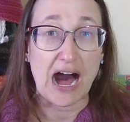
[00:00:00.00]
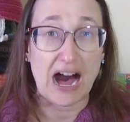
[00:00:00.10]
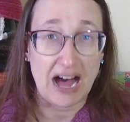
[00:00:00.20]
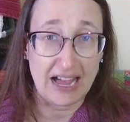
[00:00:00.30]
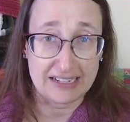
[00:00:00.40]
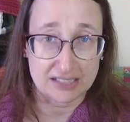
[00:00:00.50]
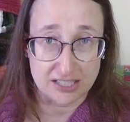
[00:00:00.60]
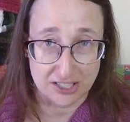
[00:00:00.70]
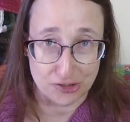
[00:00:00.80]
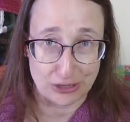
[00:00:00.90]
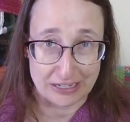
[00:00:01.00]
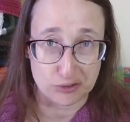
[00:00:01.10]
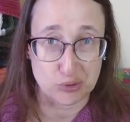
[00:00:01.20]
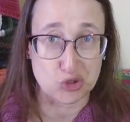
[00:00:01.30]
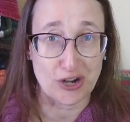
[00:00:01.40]
I, on the other
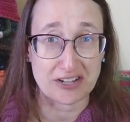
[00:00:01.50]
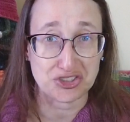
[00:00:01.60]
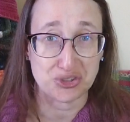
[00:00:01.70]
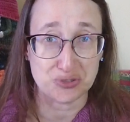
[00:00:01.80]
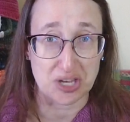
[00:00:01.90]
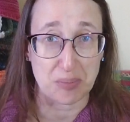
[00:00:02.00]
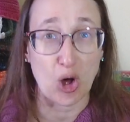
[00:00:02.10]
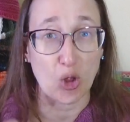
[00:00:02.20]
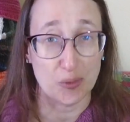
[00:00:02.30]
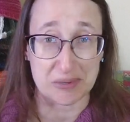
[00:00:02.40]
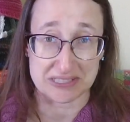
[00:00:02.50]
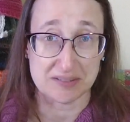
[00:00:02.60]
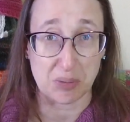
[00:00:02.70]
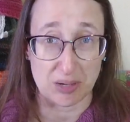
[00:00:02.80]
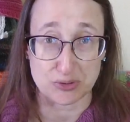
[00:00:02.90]
hand, was trying to use up all the bits
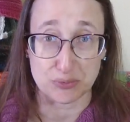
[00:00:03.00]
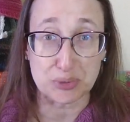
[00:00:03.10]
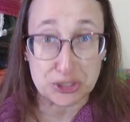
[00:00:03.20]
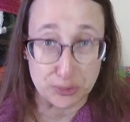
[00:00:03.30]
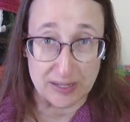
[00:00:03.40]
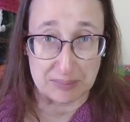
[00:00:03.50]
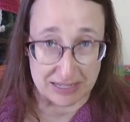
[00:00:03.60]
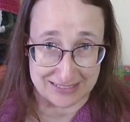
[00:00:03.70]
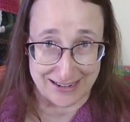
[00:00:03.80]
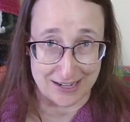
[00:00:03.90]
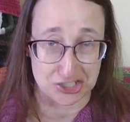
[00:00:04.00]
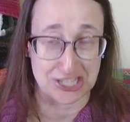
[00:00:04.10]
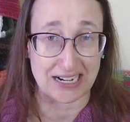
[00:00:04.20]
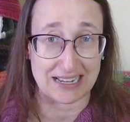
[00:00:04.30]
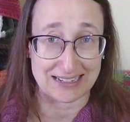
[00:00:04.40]
and bobs of blue in my stash
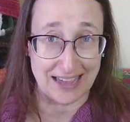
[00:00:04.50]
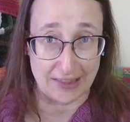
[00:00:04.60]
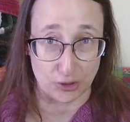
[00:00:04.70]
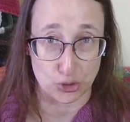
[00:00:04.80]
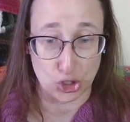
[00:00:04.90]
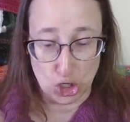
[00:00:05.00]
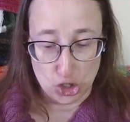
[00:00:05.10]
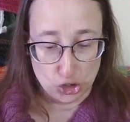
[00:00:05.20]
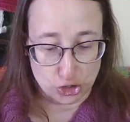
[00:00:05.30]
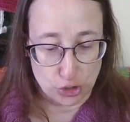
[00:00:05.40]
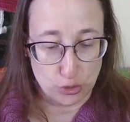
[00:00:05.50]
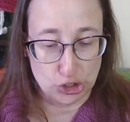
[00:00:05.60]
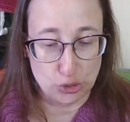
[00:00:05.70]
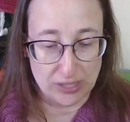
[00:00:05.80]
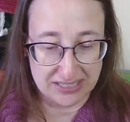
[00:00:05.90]
that I had gathered. So
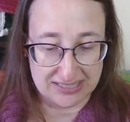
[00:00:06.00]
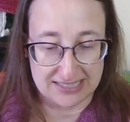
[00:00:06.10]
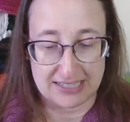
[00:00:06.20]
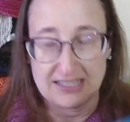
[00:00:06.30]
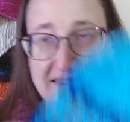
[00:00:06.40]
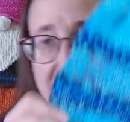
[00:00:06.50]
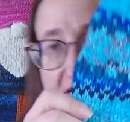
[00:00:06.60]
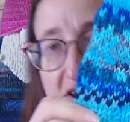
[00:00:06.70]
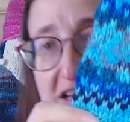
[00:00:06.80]
you can see that there